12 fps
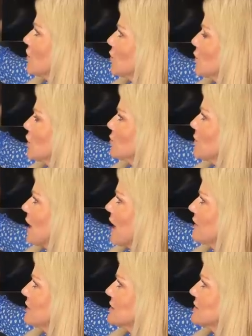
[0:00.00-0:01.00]
the work
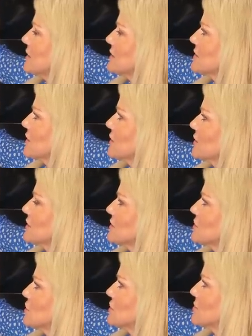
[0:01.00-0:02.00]
behind the scenes here. This
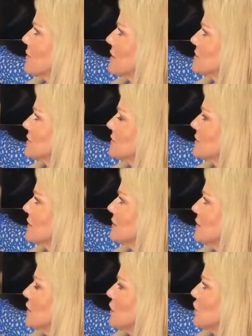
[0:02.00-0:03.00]
is just
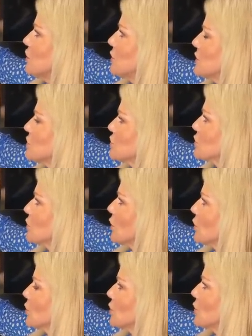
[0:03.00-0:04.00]
basically, you can
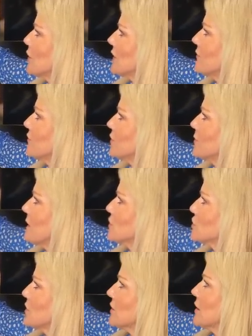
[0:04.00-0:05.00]
scroll through the
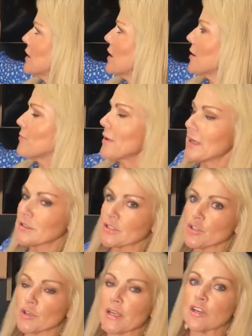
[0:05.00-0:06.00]
information.
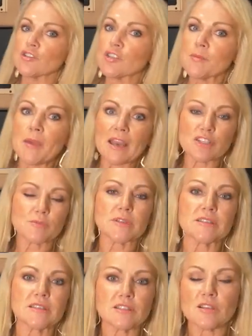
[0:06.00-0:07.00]
But your energy
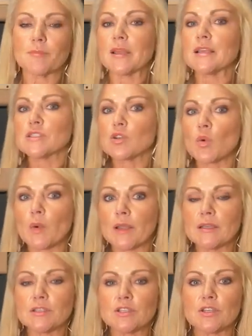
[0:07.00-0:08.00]
management system is
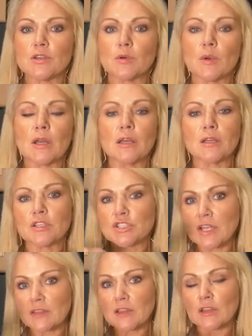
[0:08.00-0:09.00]
going to
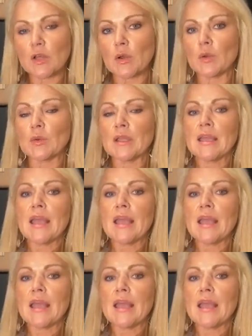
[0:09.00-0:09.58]
shed the load